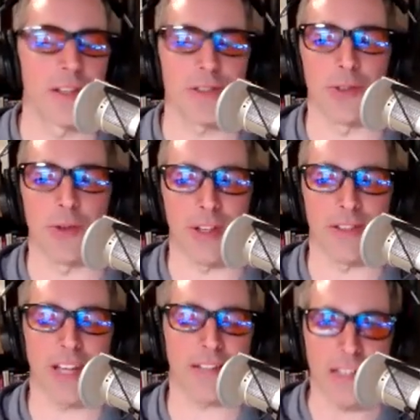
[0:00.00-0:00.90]
Right. So you
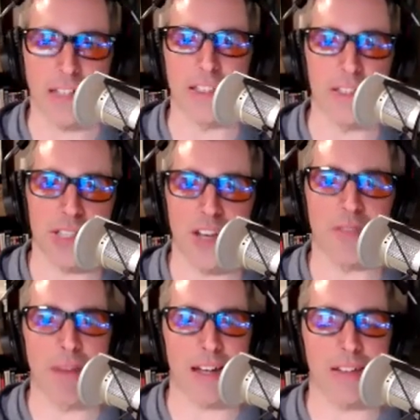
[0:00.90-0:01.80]
can technically
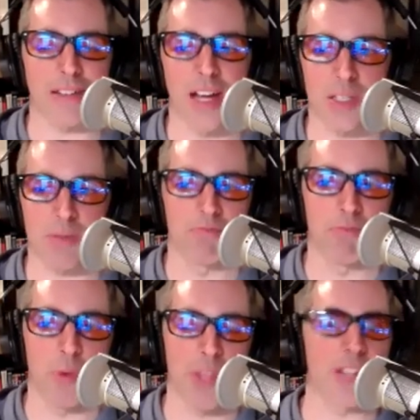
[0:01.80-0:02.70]
self-monetize
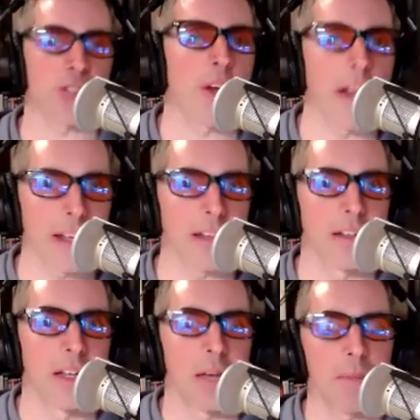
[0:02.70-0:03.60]
without trying,
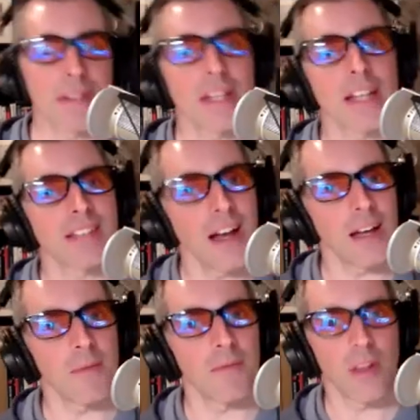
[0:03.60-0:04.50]
mm-hmm. but it takes
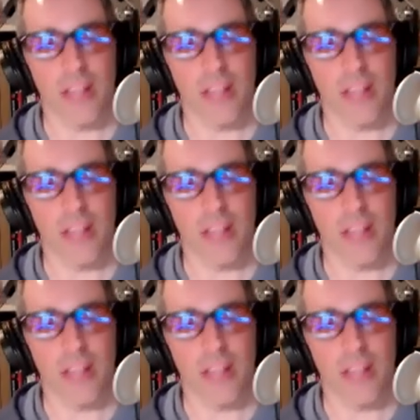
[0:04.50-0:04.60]
time.